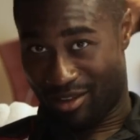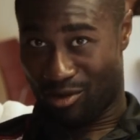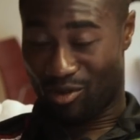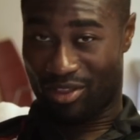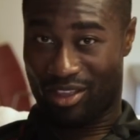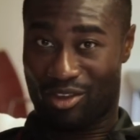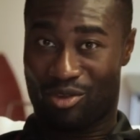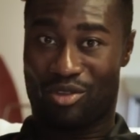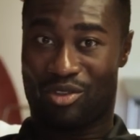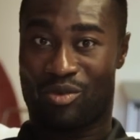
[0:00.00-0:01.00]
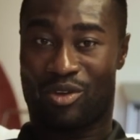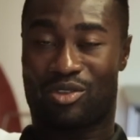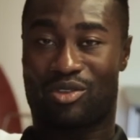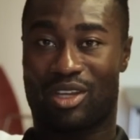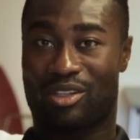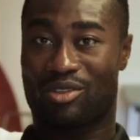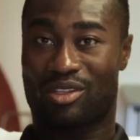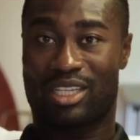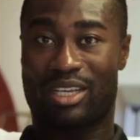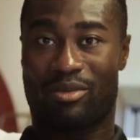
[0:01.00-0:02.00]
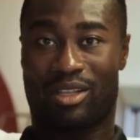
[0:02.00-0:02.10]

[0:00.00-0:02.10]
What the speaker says: everyone that you want to get to the team,